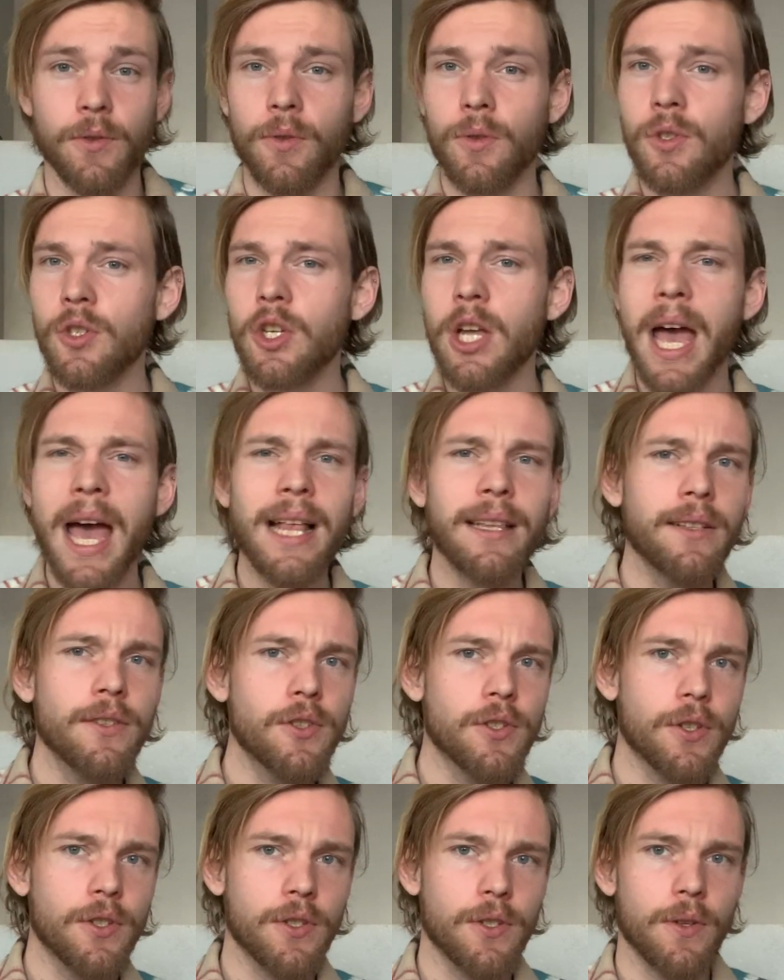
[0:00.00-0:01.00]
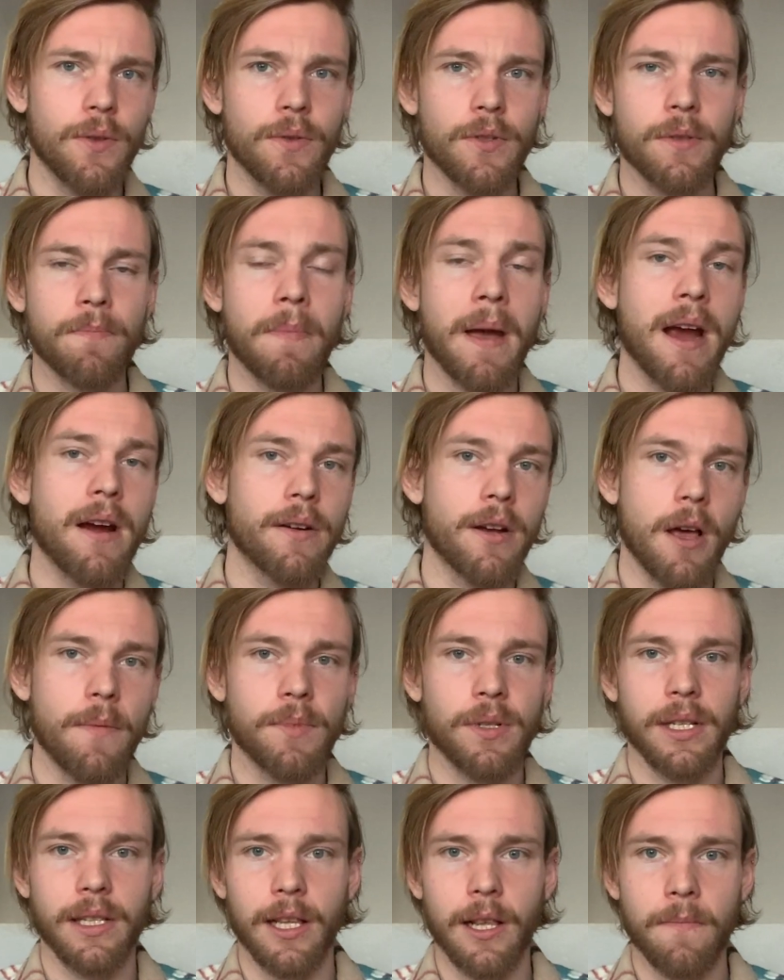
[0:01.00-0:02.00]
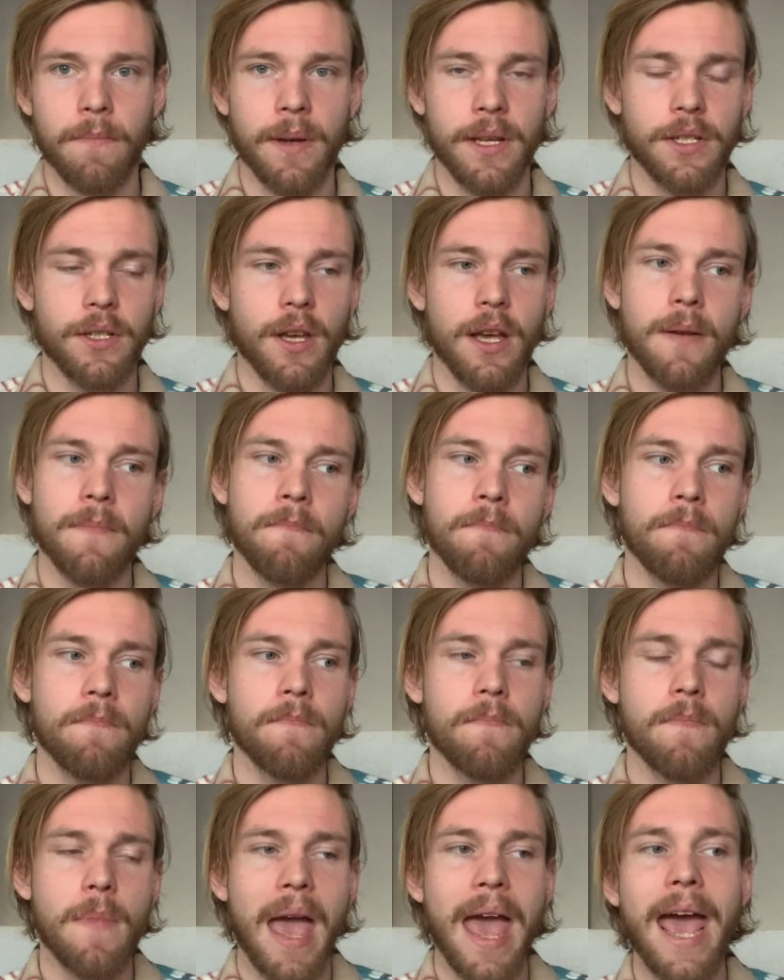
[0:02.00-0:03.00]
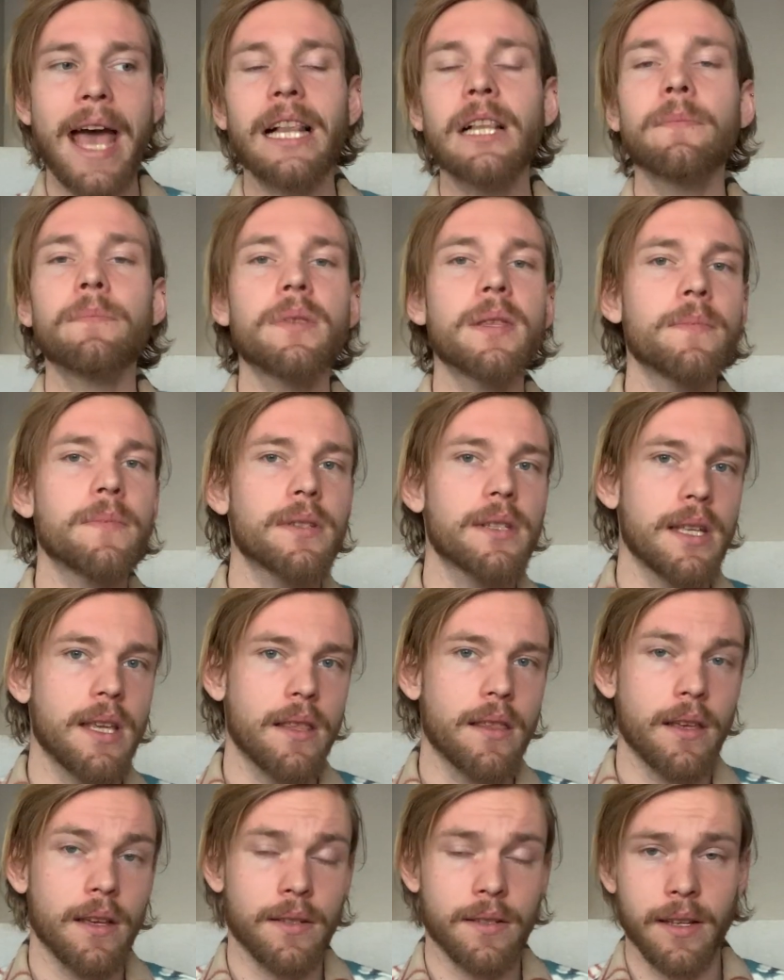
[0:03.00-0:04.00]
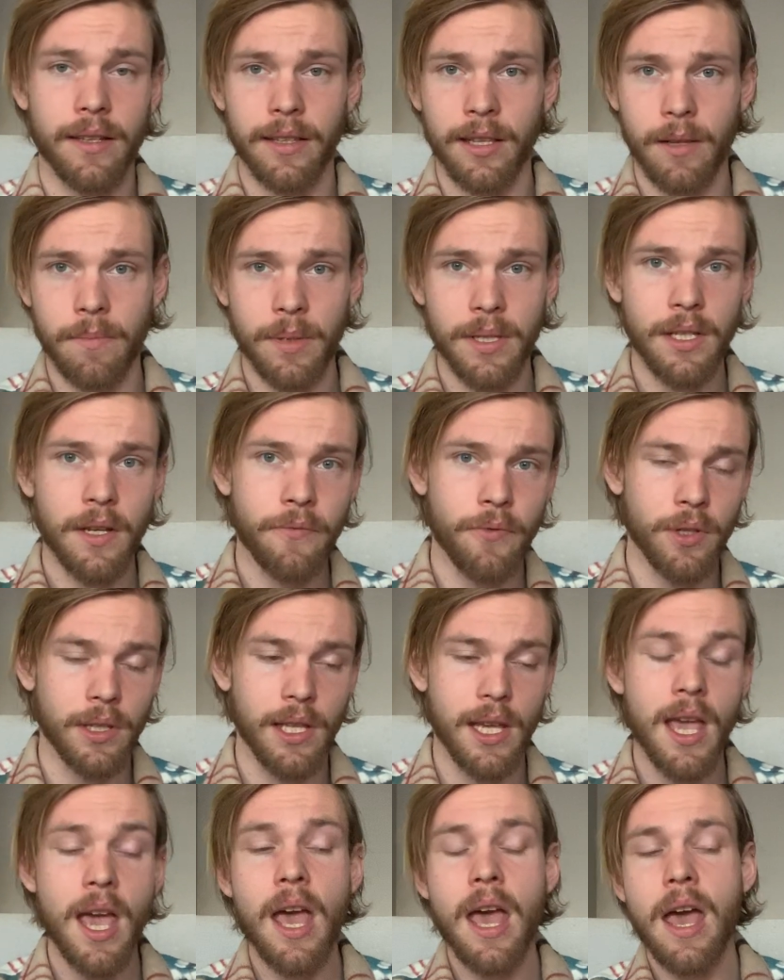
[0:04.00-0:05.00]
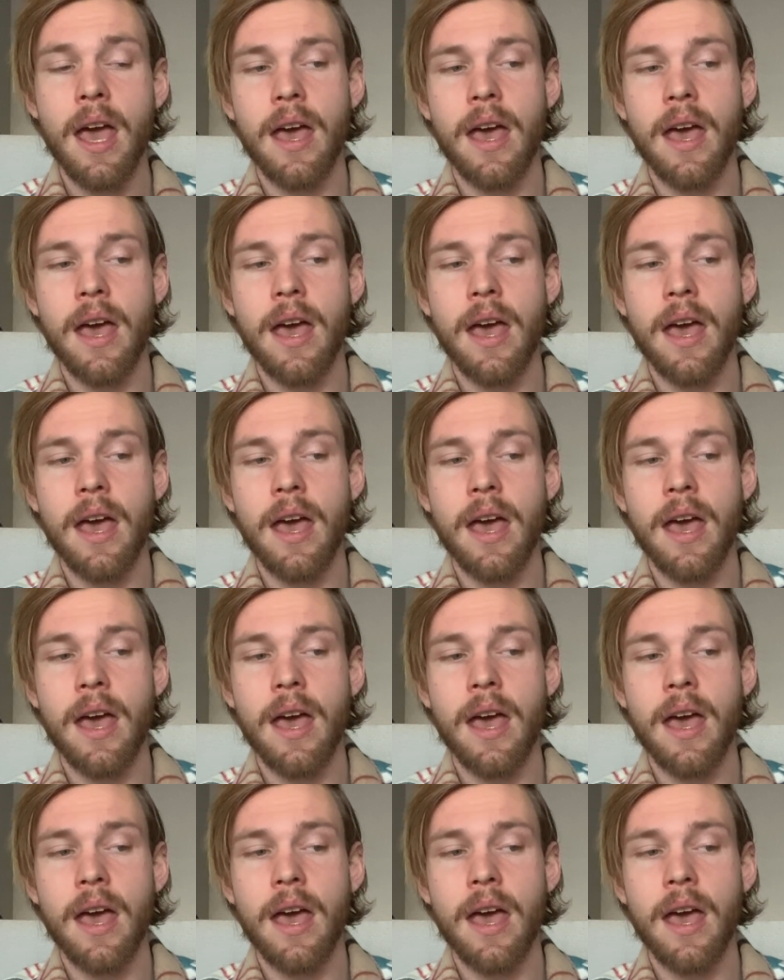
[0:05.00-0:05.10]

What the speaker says: to challenge the students' paradigms a little bit and help them see things a little bit differently.